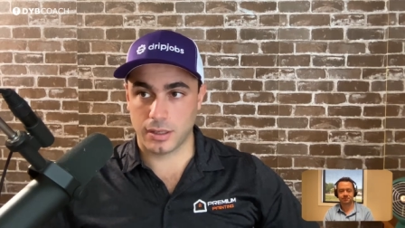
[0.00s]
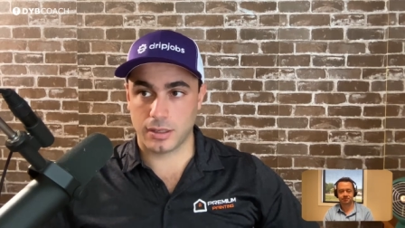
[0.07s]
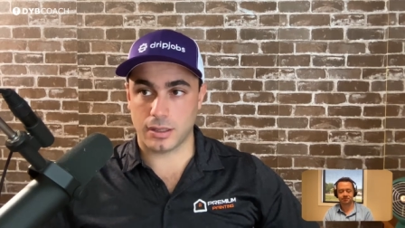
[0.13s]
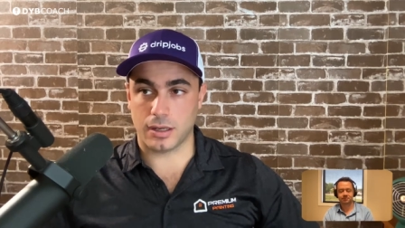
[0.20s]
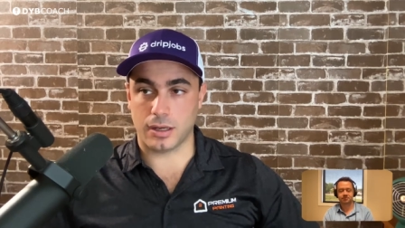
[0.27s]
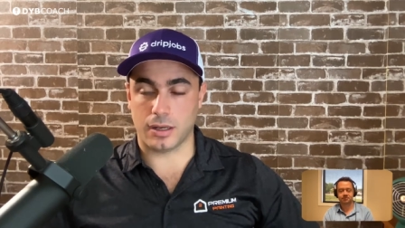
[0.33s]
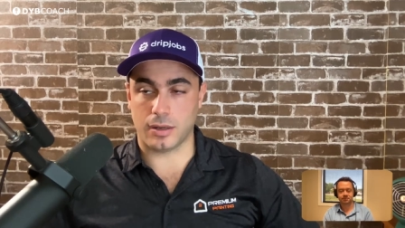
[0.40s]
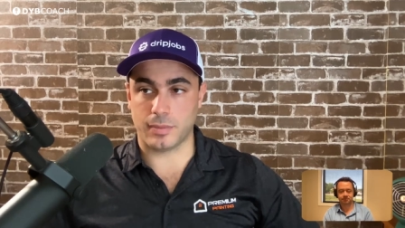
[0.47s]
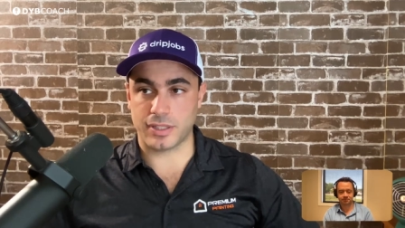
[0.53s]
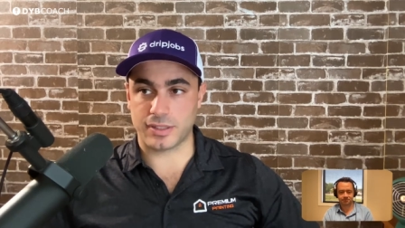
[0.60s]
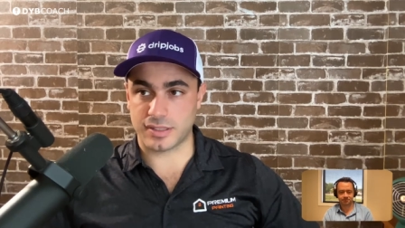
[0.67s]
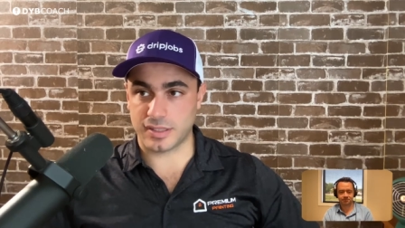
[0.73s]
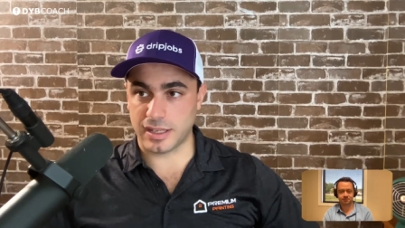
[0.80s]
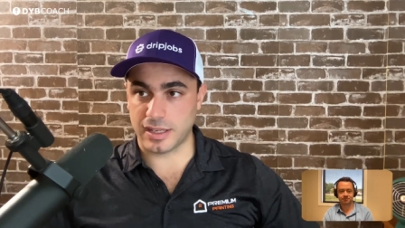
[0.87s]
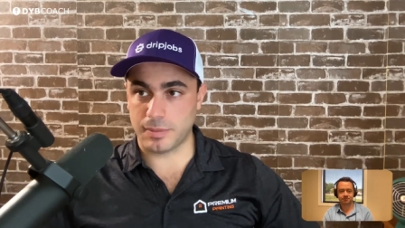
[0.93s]
um, and
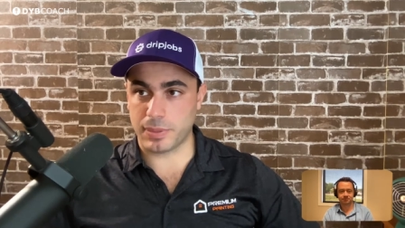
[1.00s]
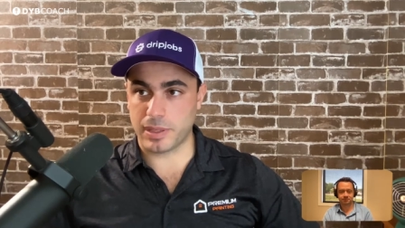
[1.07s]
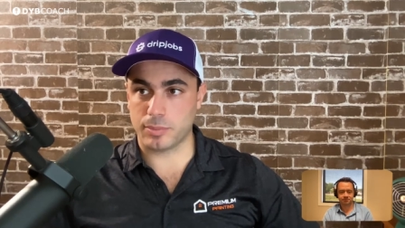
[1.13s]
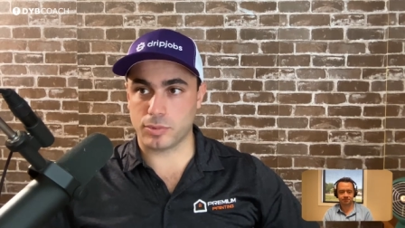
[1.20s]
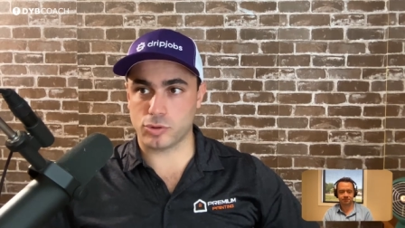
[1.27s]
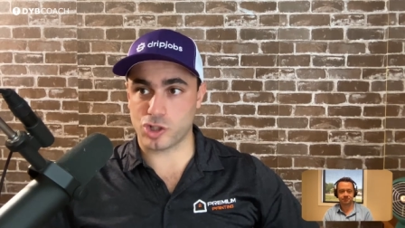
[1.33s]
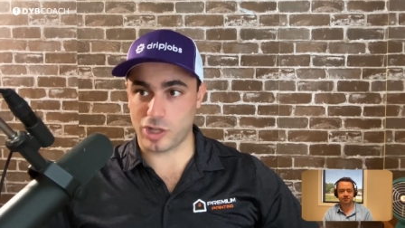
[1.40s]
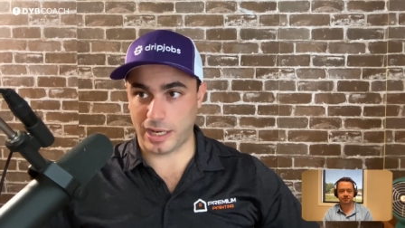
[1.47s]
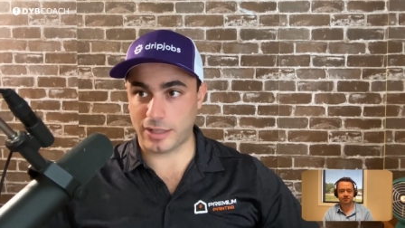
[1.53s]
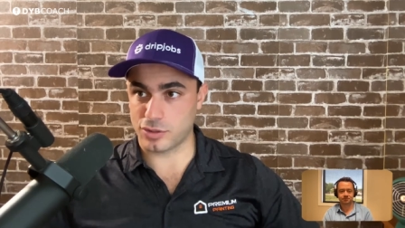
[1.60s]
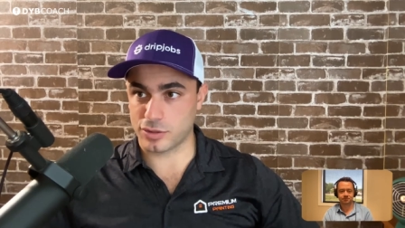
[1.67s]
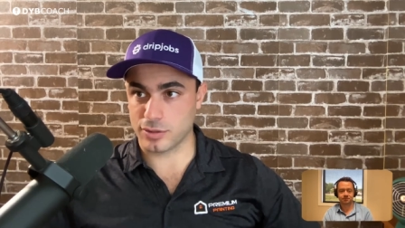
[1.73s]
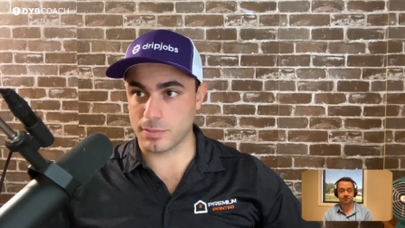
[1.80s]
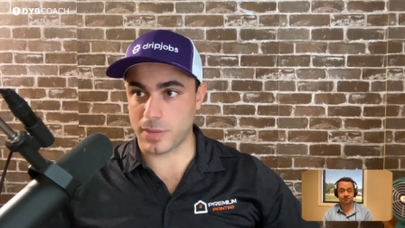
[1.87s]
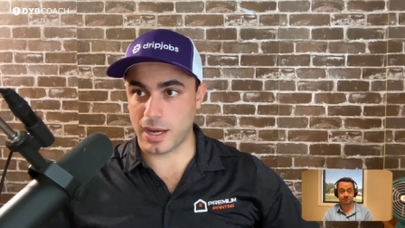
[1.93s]
see people
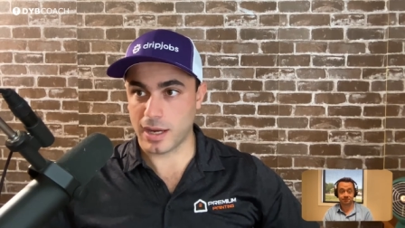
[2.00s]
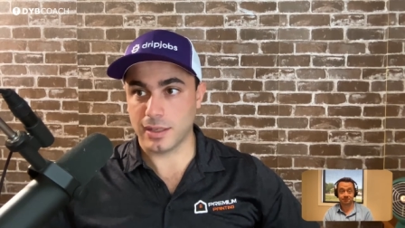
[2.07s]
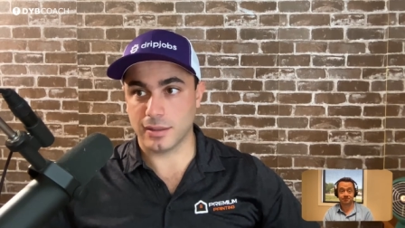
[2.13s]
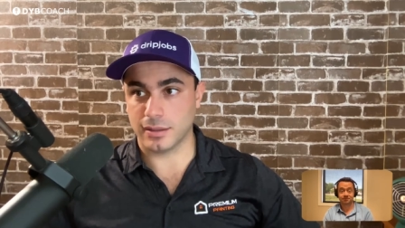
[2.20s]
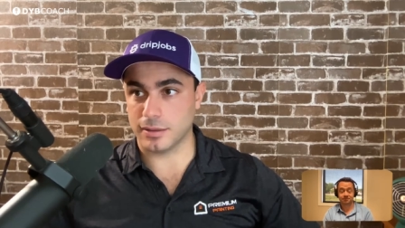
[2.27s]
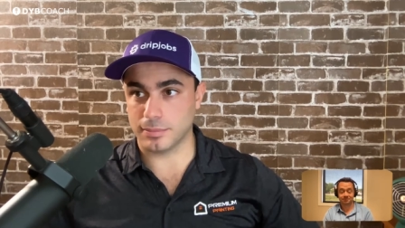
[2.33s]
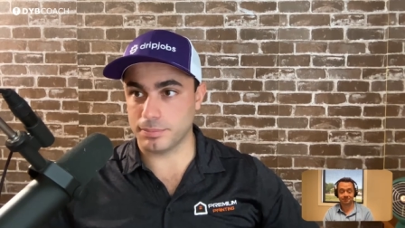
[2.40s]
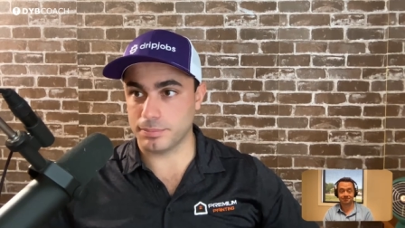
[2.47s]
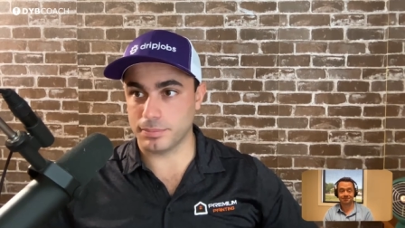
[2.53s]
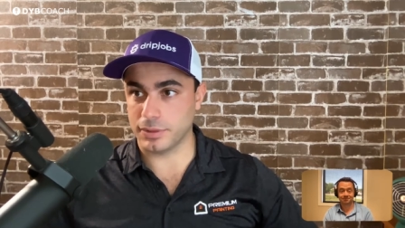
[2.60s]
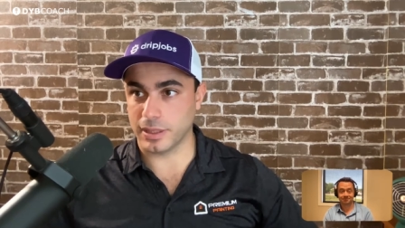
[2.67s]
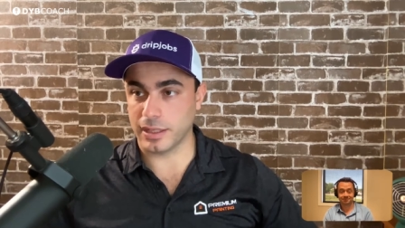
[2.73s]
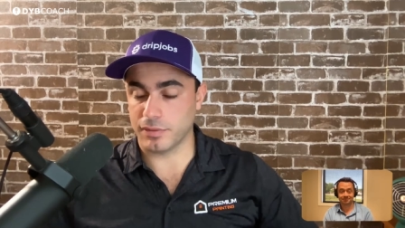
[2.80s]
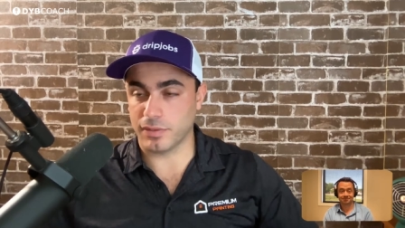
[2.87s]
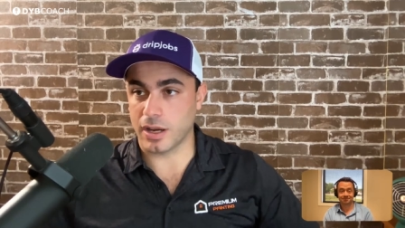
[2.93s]
change their mind in a
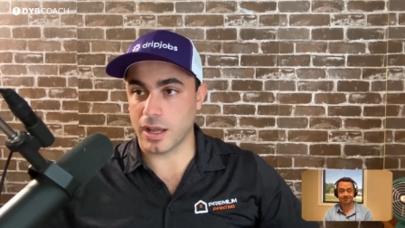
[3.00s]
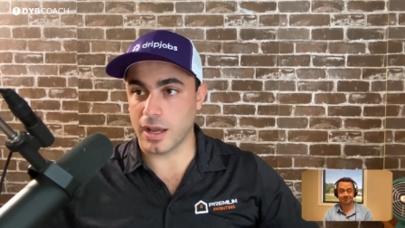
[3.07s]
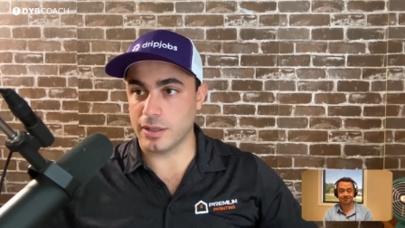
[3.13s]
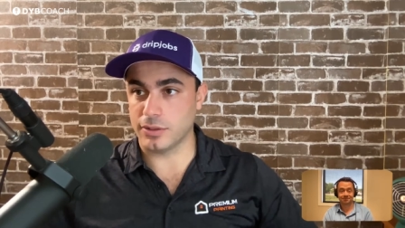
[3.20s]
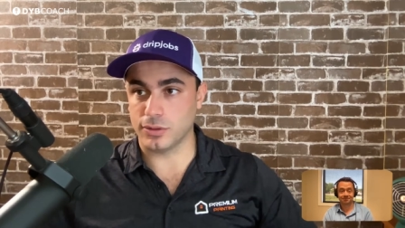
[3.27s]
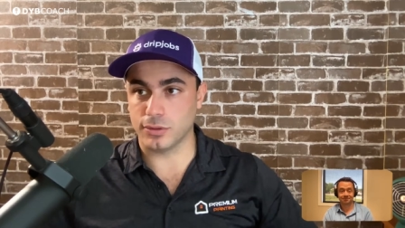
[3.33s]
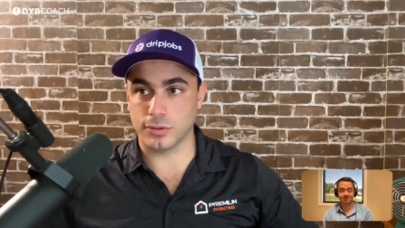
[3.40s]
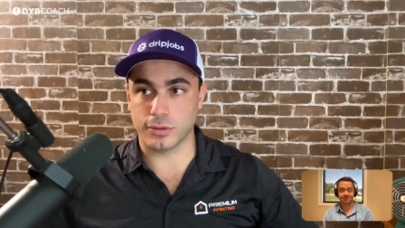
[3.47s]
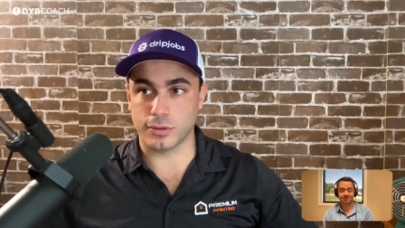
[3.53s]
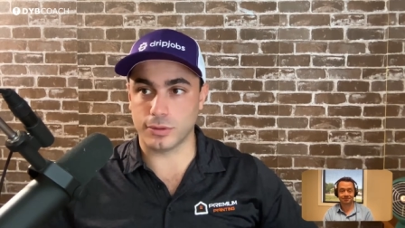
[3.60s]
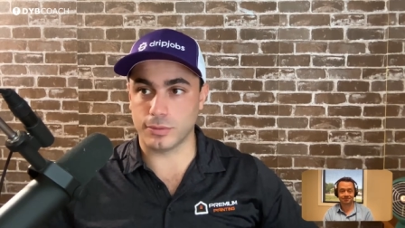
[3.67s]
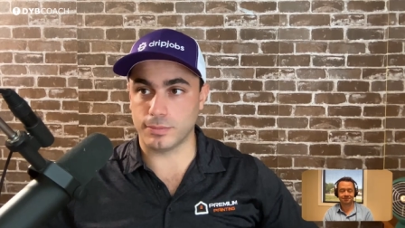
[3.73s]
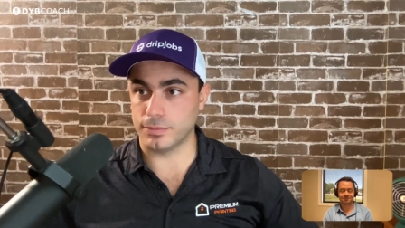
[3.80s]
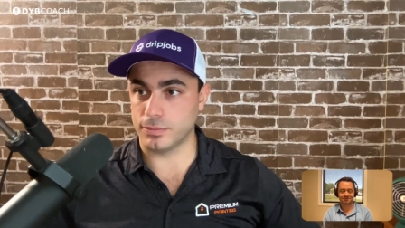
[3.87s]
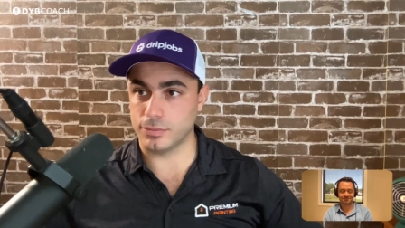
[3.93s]
blink of an eye due
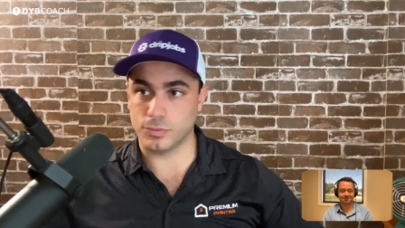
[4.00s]
to